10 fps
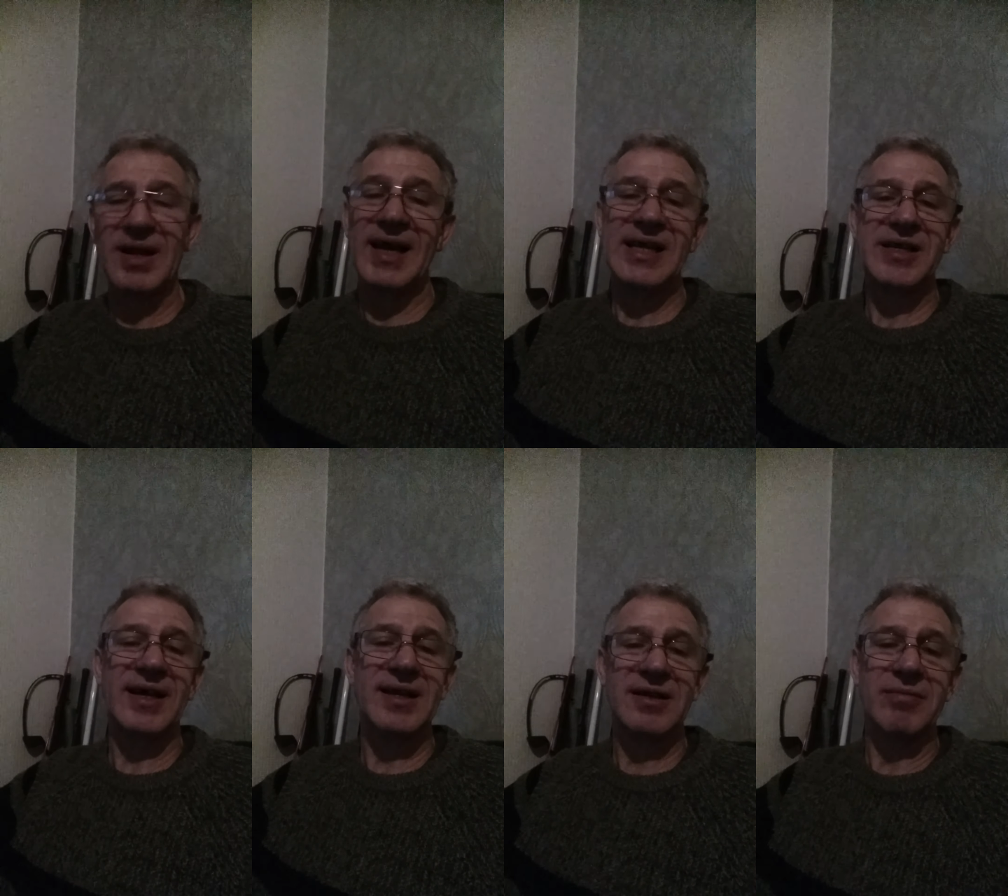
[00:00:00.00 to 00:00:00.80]
AJ's
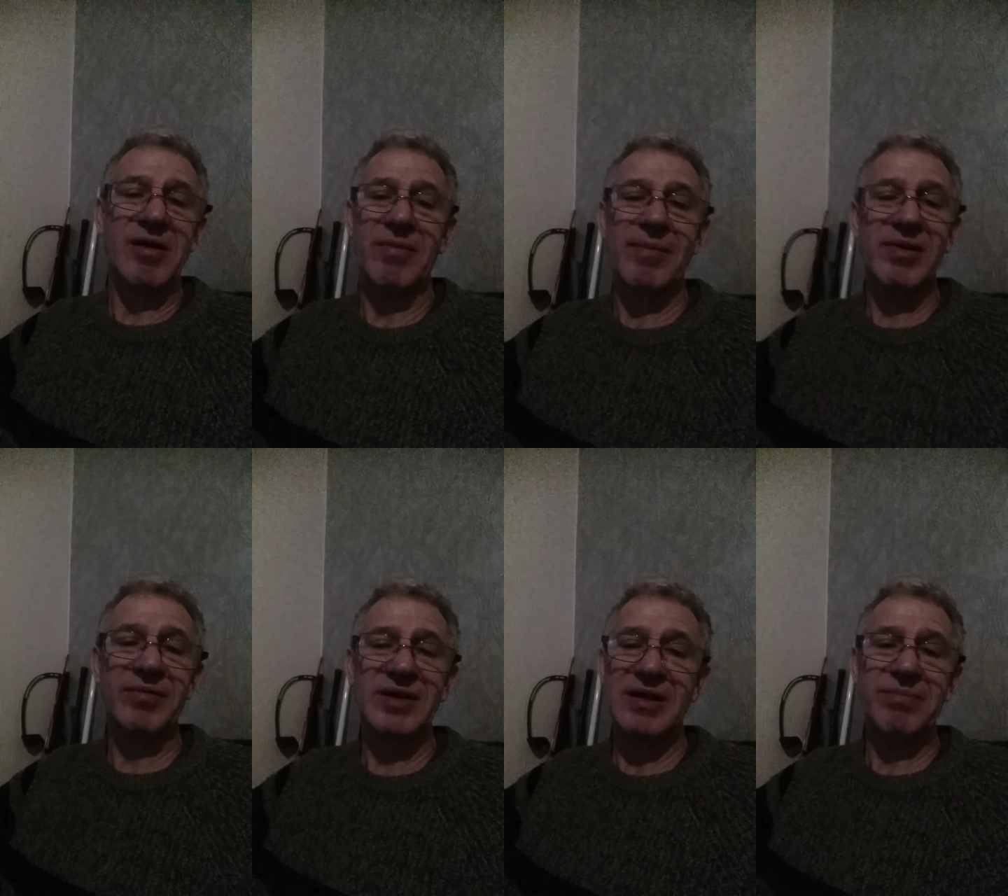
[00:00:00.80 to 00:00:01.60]
going to be remembered
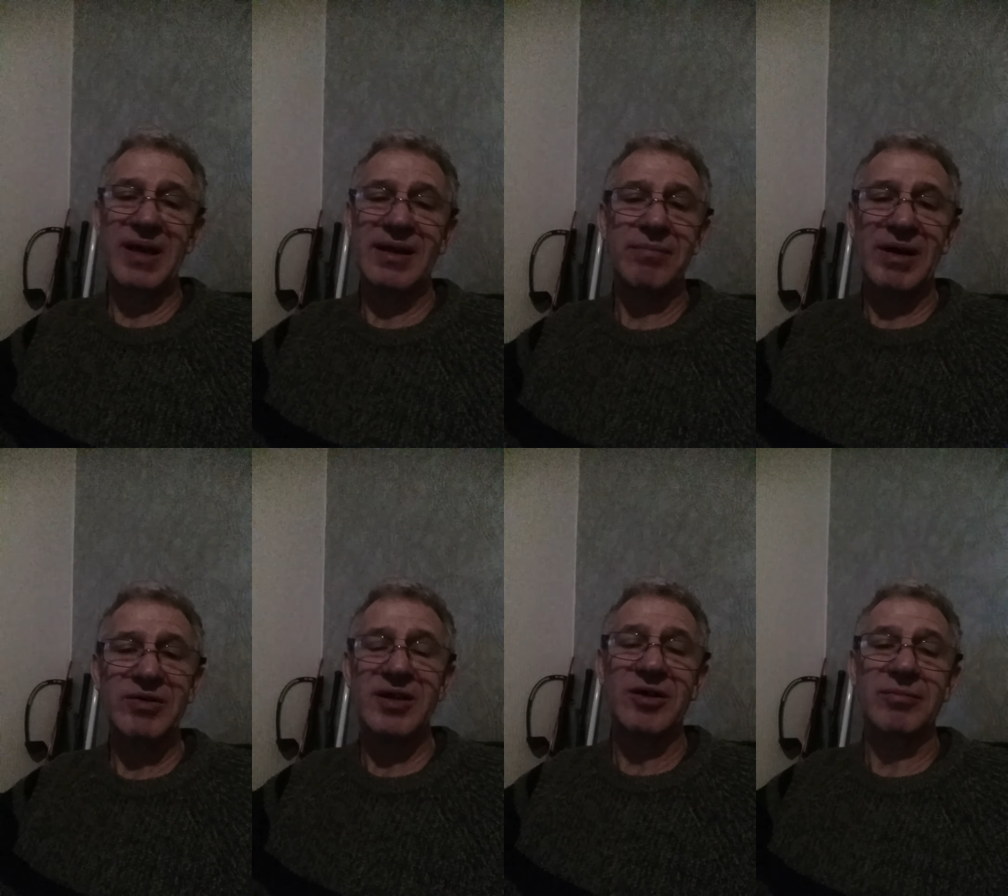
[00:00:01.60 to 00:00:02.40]
because he's beaten
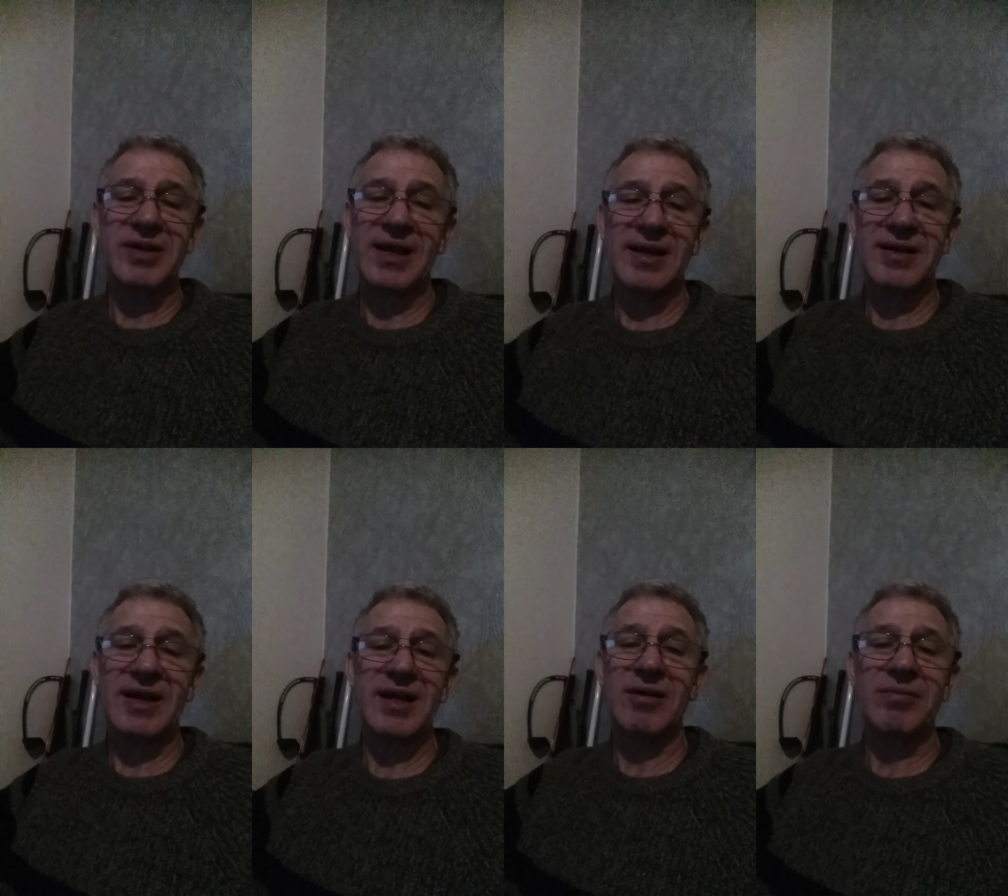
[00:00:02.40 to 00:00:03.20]
most of the top ten and
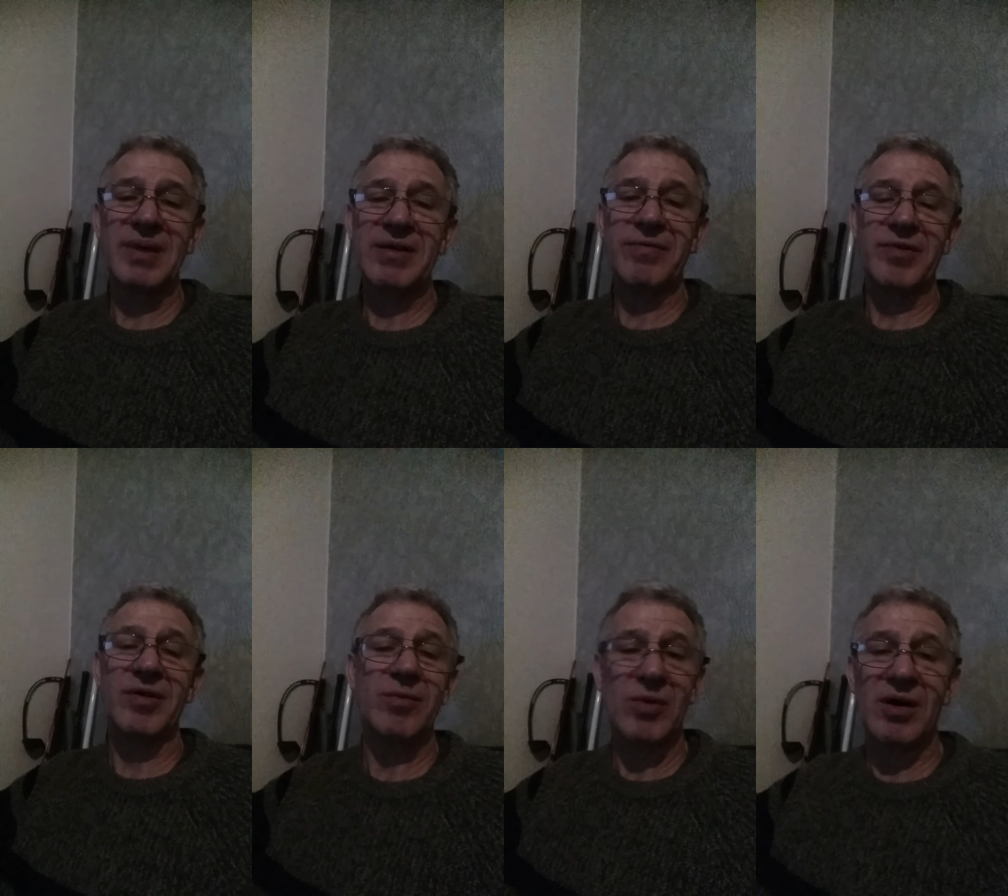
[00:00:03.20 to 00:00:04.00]
only got a beat
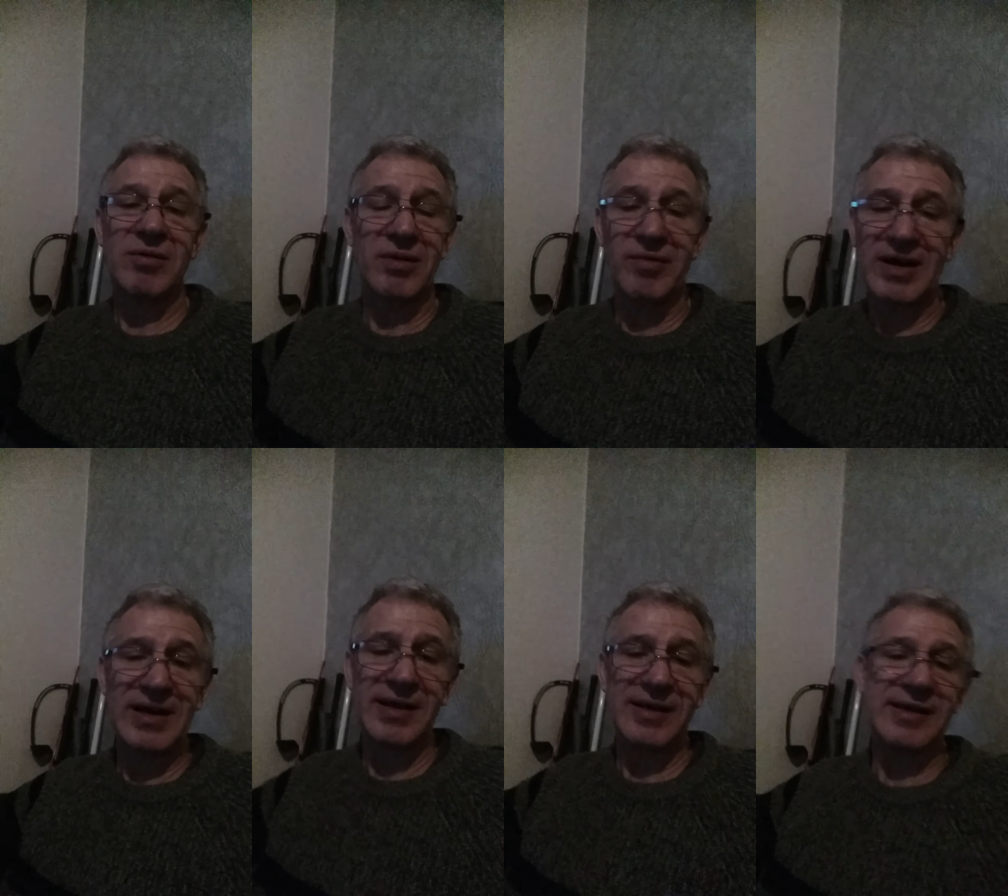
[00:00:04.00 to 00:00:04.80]
for in Wilder,
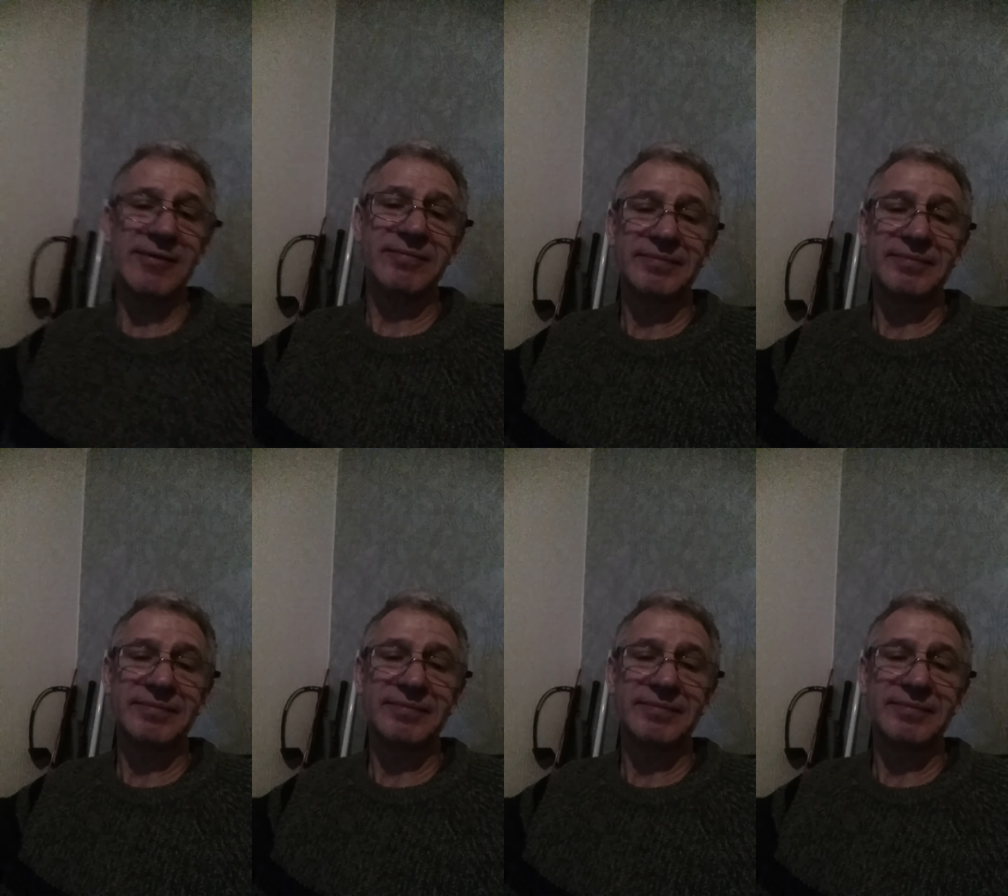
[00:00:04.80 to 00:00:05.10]
really, isn't he?